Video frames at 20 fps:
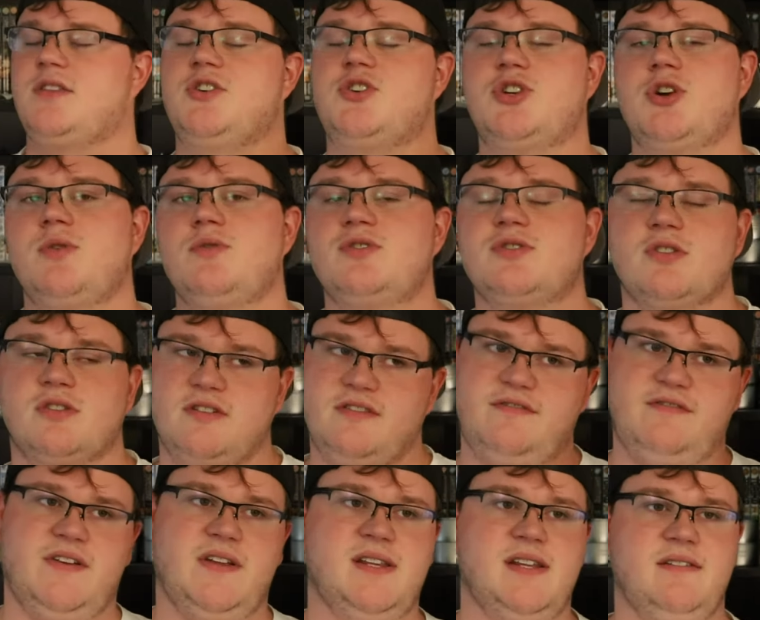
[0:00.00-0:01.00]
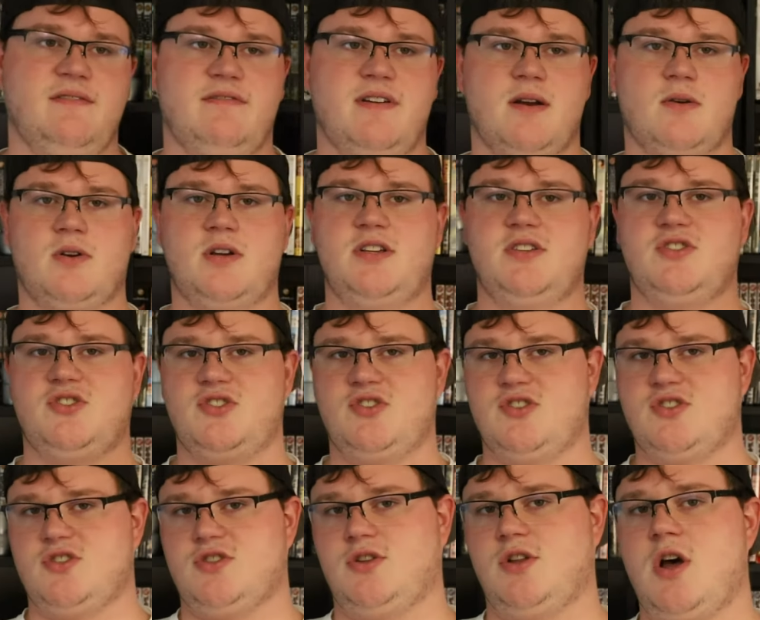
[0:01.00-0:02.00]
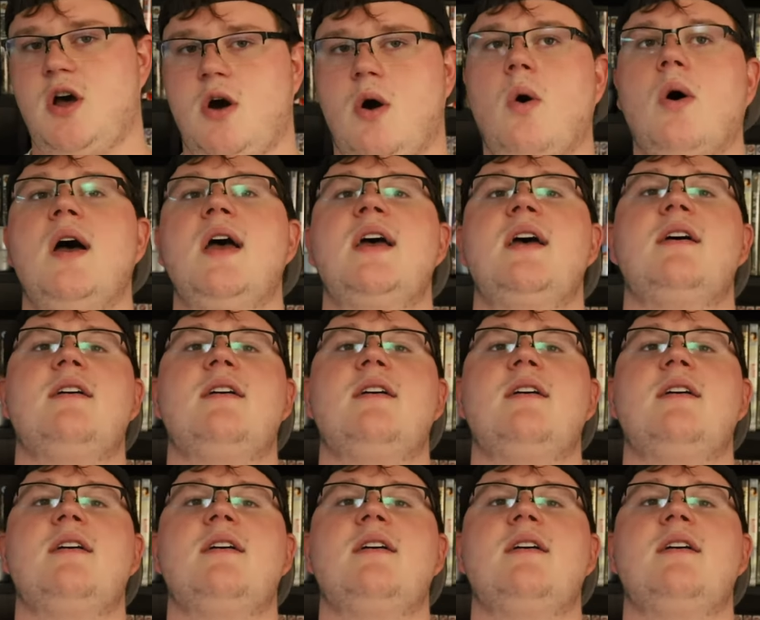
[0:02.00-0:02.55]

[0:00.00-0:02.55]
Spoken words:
the show started feeling very slow,